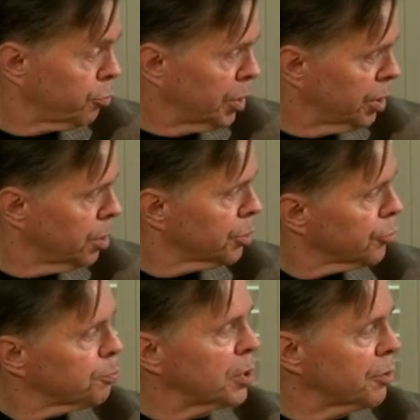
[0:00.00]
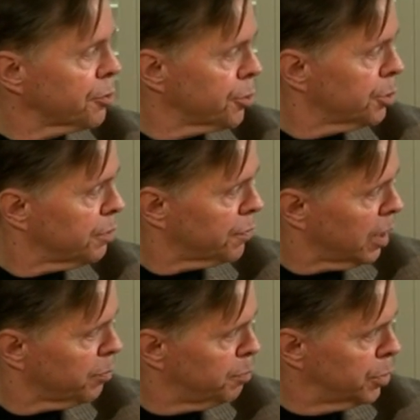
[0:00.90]
as we know, there's been
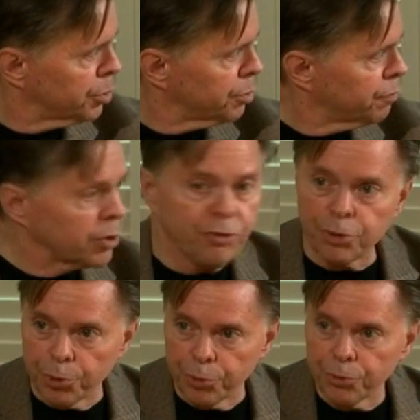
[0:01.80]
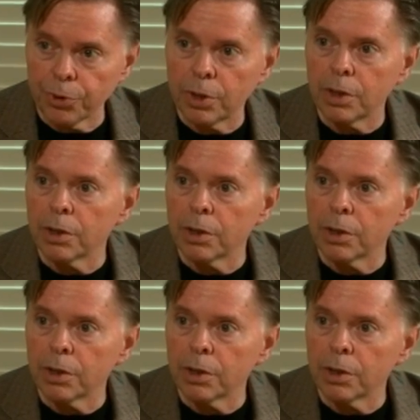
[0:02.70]
35 million visitors